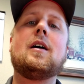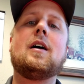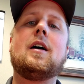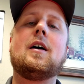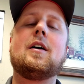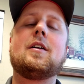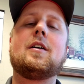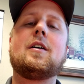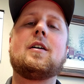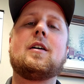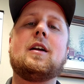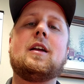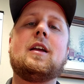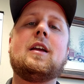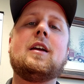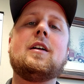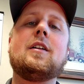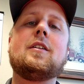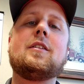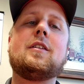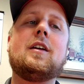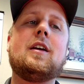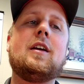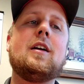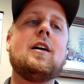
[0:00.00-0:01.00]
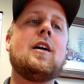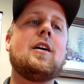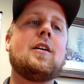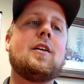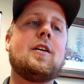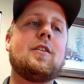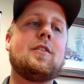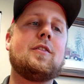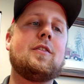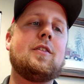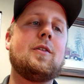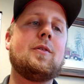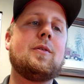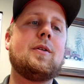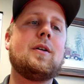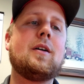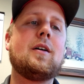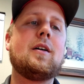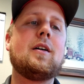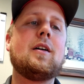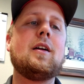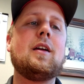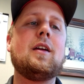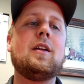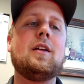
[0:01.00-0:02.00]
on our ELD, on our
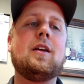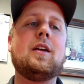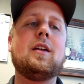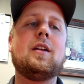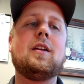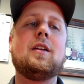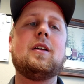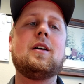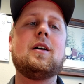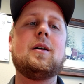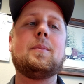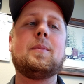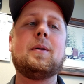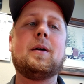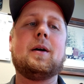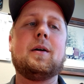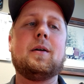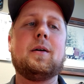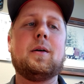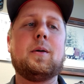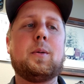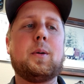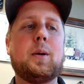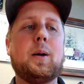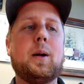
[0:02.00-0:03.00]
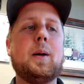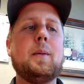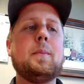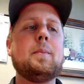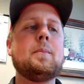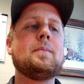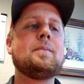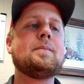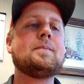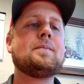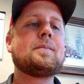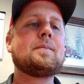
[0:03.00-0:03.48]
Zonar in a bit, okay?